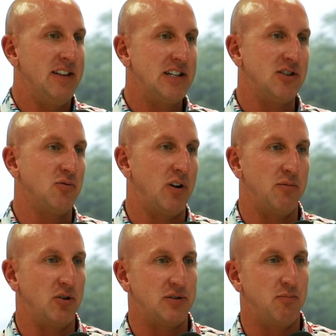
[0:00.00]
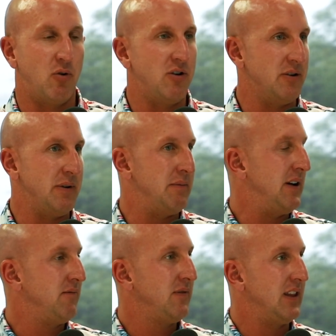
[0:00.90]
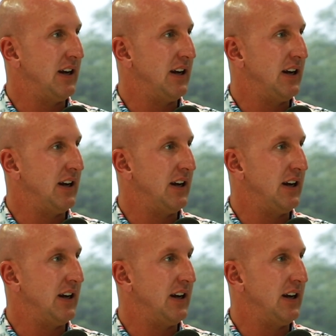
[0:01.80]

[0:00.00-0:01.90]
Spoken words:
This is one of the most important to me, man.